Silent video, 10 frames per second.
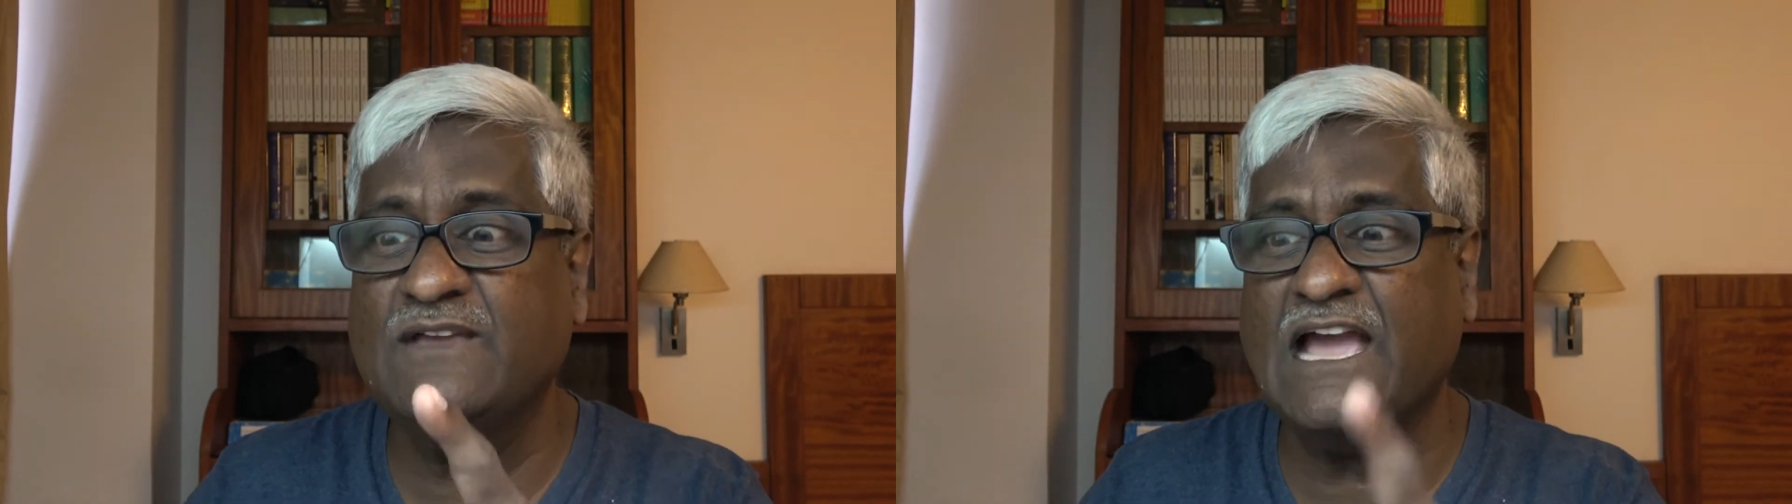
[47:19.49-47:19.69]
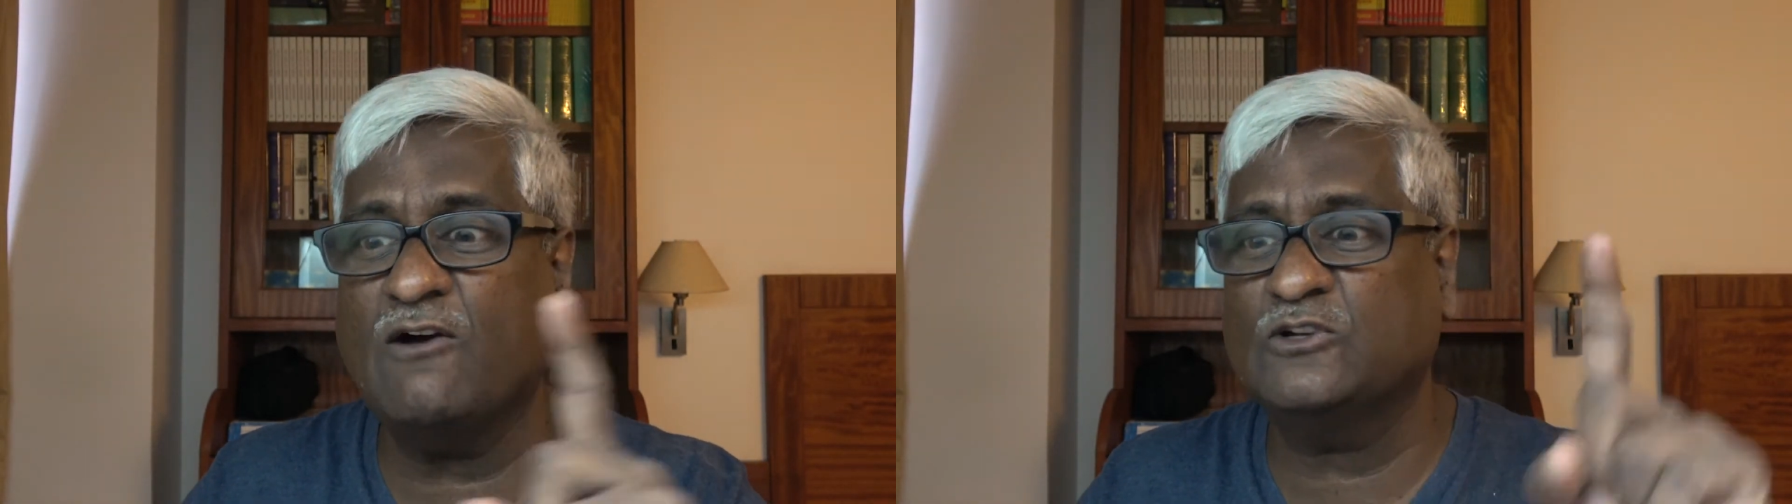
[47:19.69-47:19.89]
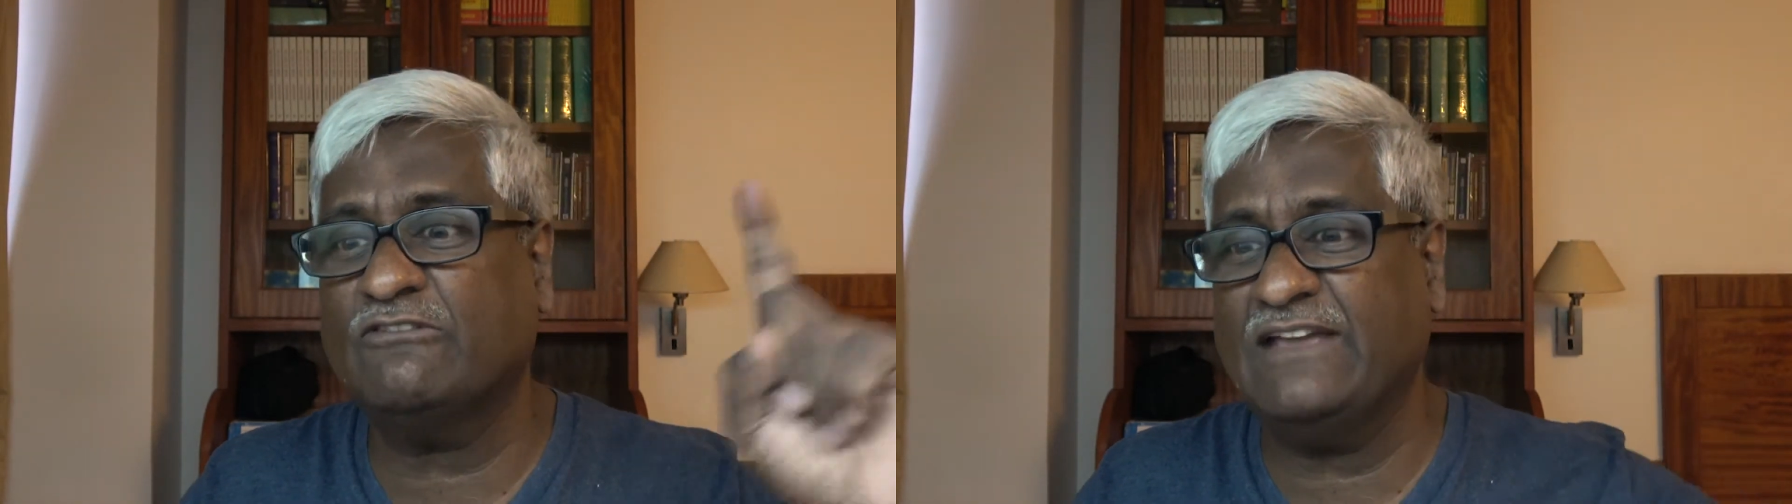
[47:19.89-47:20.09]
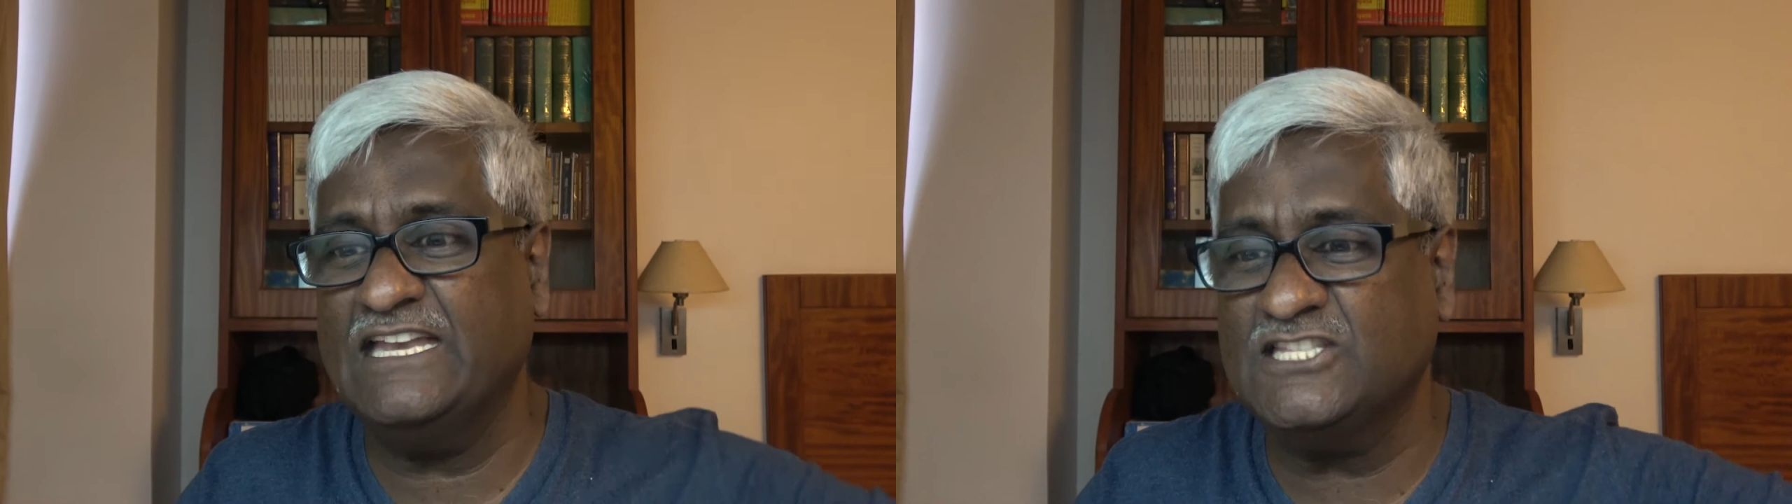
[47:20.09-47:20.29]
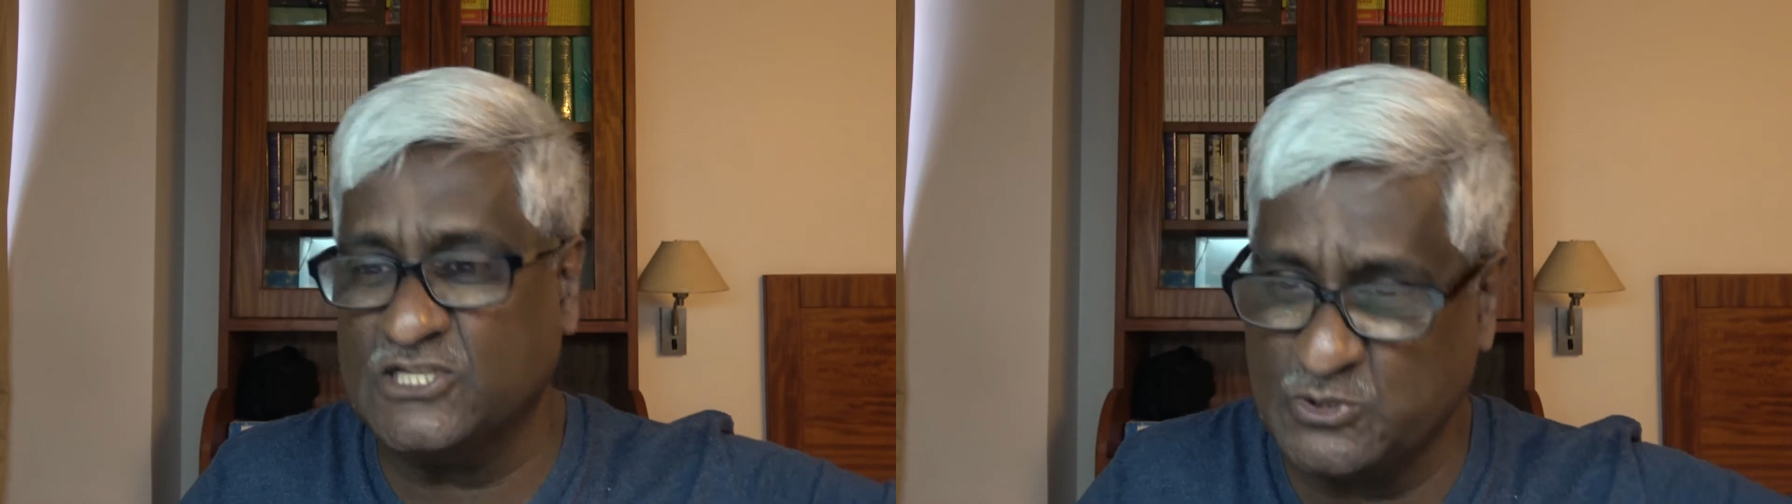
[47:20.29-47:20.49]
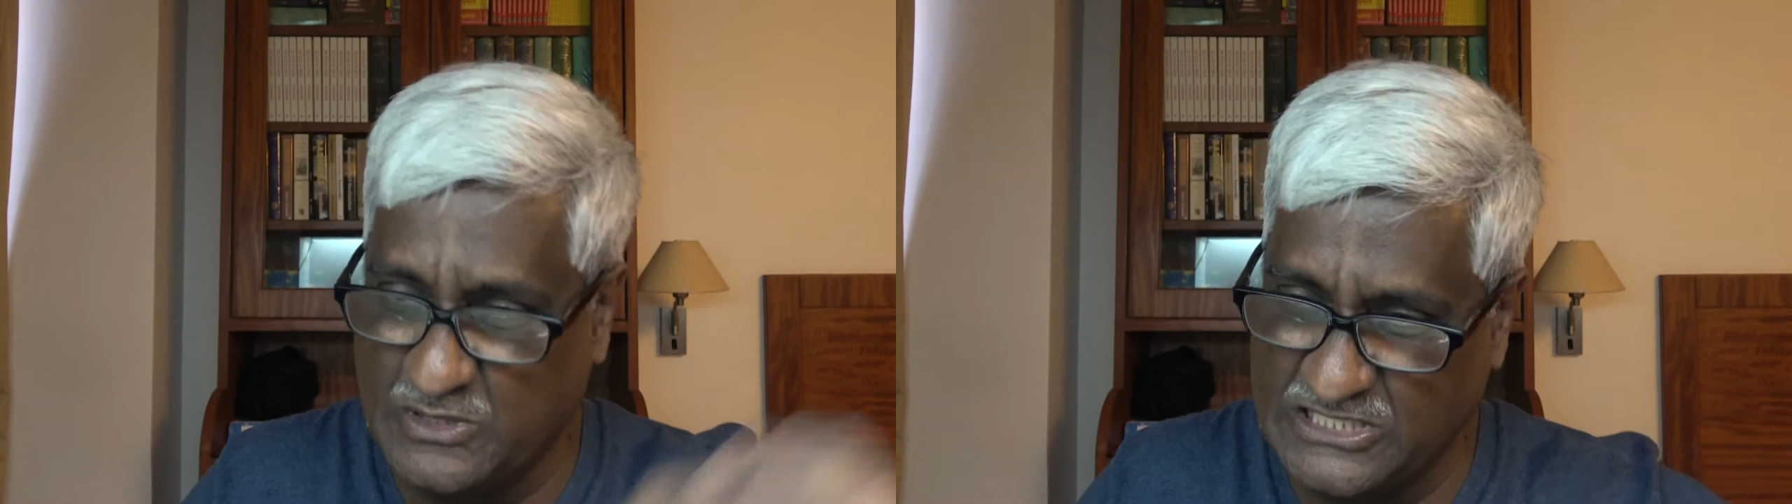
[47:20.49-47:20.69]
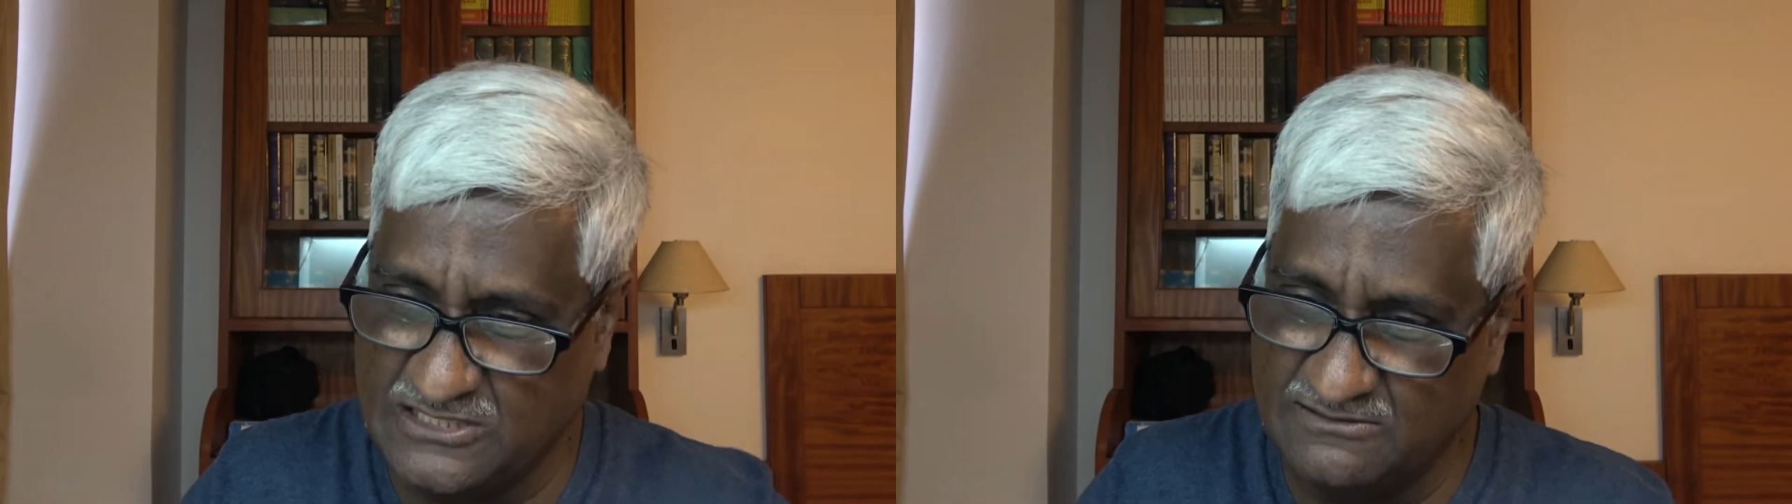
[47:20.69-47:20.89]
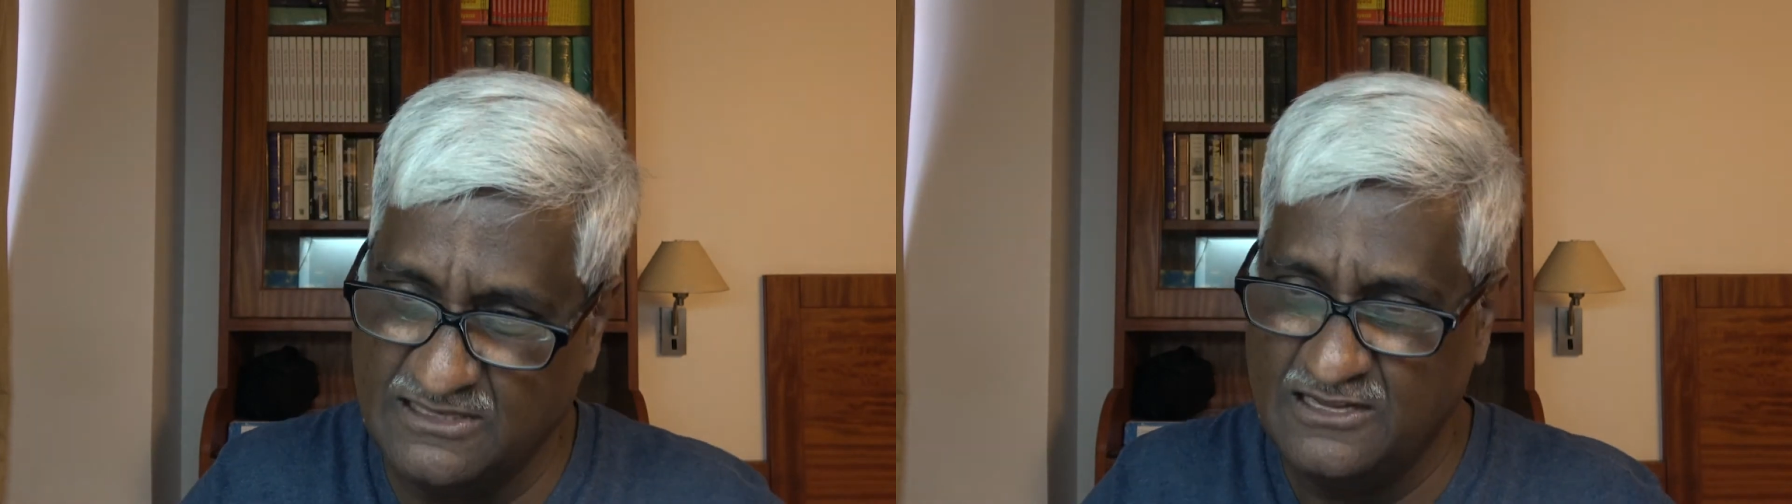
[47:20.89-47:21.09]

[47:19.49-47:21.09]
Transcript: way out of any situation.